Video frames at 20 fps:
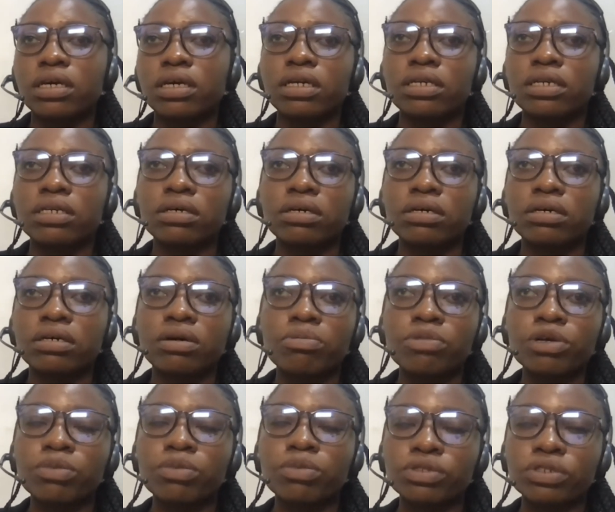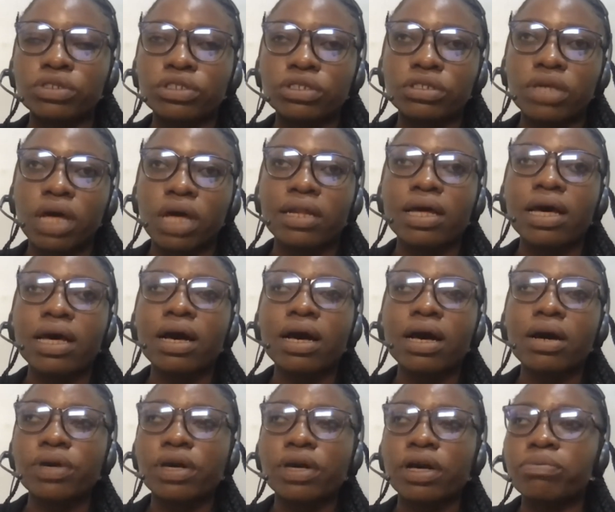in the coming months, and
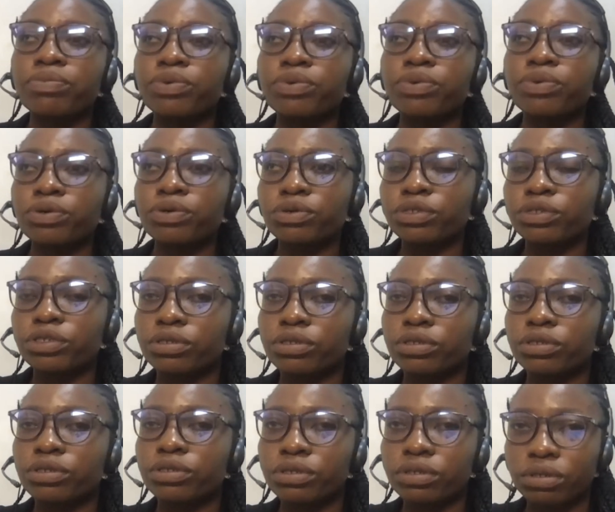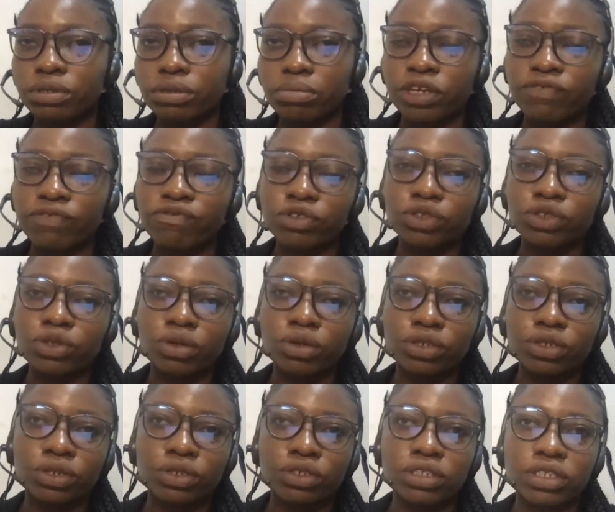how we can build meaningful
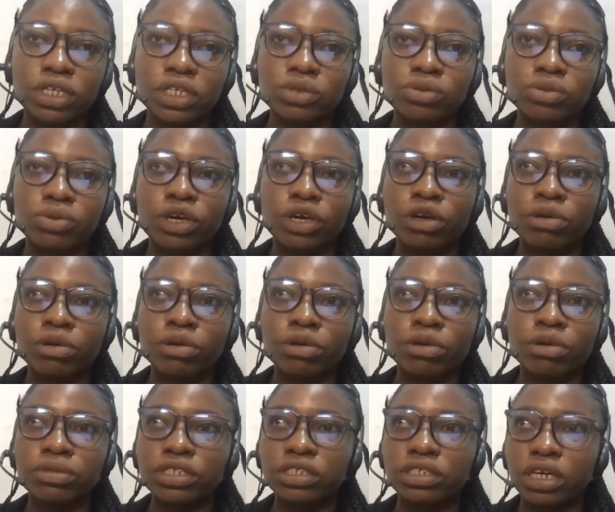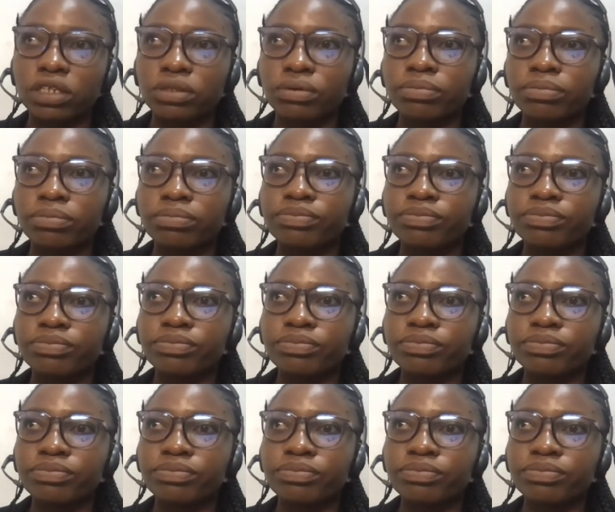solutions that will help this sector